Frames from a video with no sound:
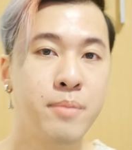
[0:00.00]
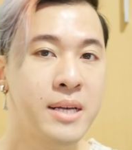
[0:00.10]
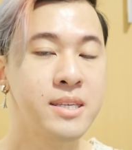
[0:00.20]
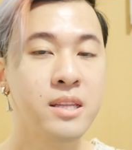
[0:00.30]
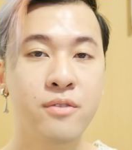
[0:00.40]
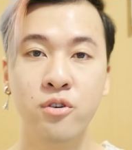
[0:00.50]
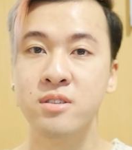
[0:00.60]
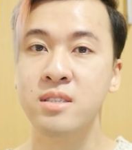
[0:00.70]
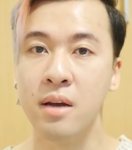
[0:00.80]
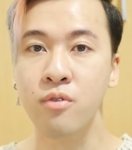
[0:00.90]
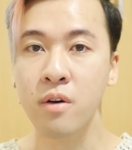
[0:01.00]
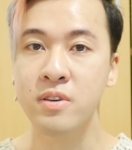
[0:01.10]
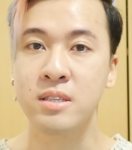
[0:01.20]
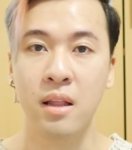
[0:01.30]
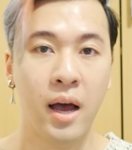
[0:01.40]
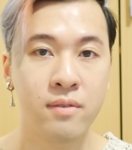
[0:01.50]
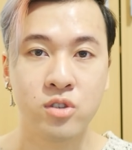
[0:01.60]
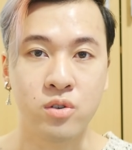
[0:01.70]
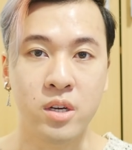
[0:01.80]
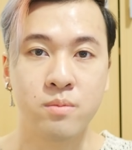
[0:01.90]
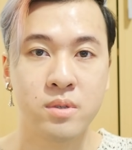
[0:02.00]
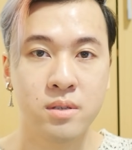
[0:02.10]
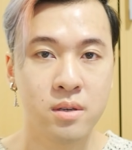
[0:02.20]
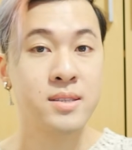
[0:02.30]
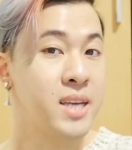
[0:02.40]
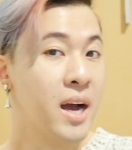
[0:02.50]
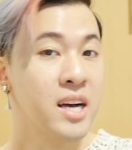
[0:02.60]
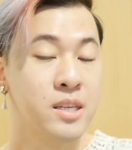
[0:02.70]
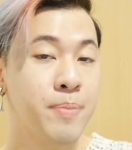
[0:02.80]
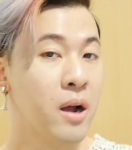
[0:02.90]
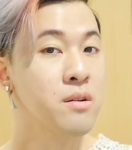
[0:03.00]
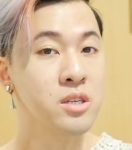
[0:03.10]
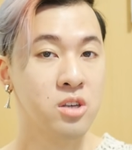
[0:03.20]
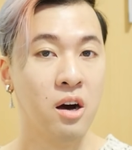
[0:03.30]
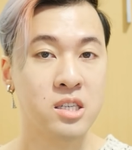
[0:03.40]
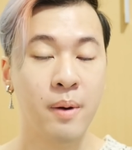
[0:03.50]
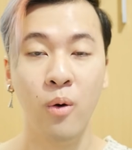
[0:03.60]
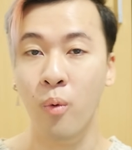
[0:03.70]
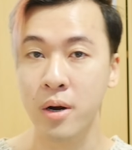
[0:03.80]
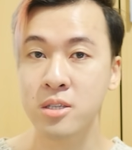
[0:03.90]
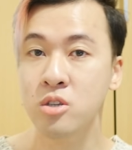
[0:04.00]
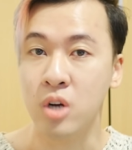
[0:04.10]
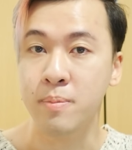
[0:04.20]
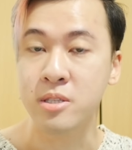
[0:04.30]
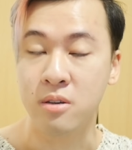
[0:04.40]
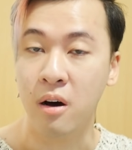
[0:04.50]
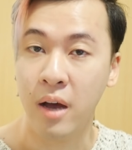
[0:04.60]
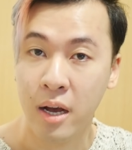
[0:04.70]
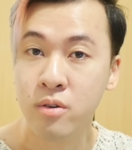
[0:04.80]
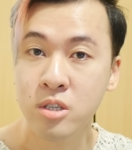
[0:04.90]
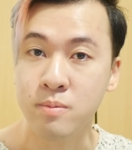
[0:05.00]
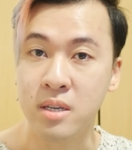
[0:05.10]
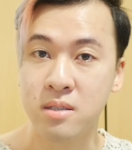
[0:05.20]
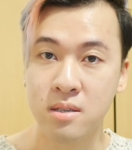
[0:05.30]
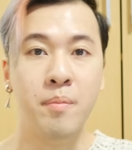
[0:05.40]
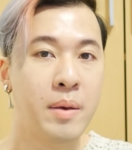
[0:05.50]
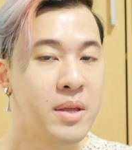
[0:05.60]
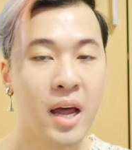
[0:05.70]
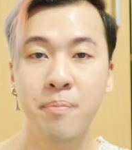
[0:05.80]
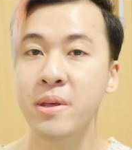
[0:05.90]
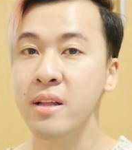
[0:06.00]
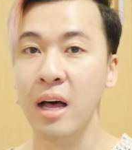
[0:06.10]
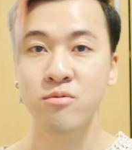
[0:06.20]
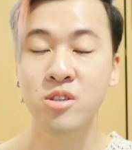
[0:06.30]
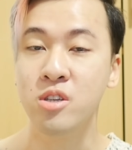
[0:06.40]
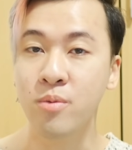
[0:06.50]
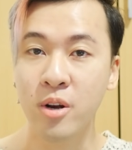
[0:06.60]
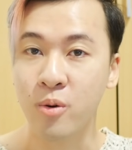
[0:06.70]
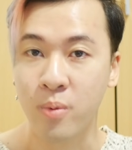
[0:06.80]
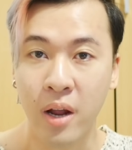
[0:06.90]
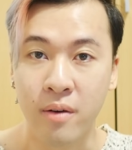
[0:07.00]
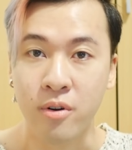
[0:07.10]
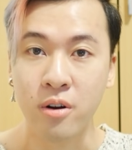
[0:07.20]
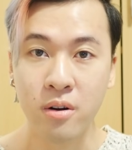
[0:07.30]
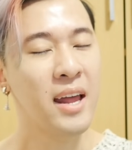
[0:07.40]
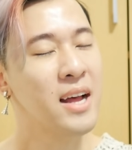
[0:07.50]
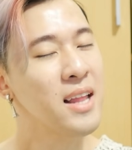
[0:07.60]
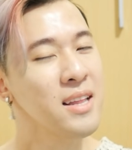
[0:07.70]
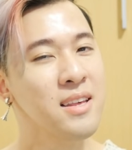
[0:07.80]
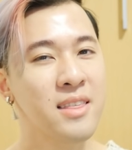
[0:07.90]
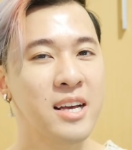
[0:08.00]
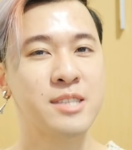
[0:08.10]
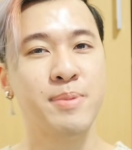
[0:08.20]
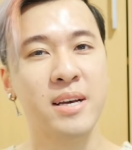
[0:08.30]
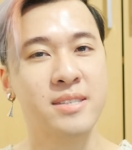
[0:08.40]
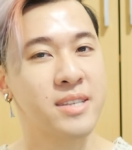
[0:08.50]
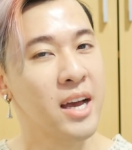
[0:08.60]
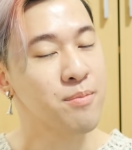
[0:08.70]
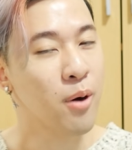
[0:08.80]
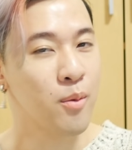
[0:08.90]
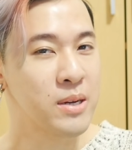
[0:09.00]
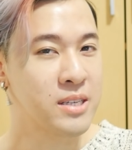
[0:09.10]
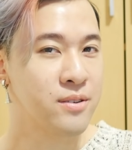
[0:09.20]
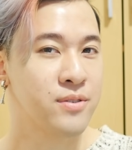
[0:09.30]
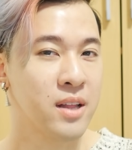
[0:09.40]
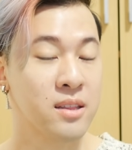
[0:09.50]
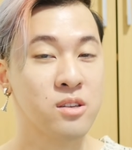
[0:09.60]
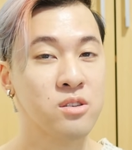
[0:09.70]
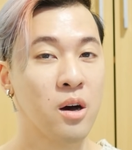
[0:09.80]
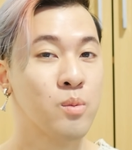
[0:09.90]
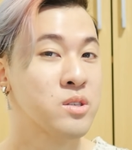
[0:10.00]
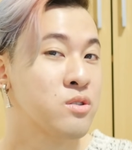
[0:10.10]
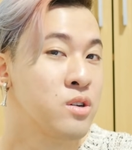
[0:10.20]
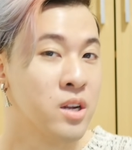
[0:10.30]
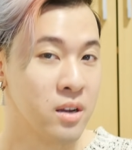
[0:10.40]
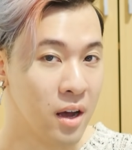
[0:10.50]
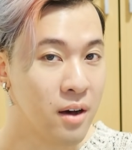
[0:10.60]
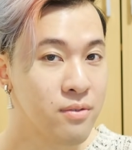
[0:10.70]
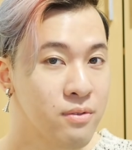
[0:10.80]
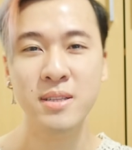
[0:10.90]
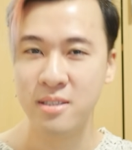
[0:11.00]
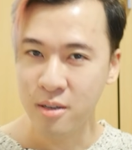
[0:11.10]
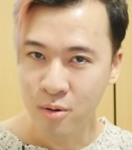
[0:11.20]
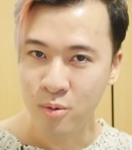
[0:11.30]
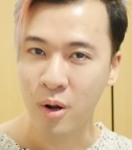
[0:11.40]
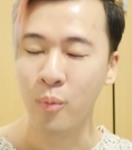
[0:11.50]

And basically for several of his live streams, Taehyung has apparently talked about wanting to drop a song at Christmas and maybe not being allowed to do it or whatever, and I likely think it's because Taehyung probably didn't feel like the song was good enough. But dude,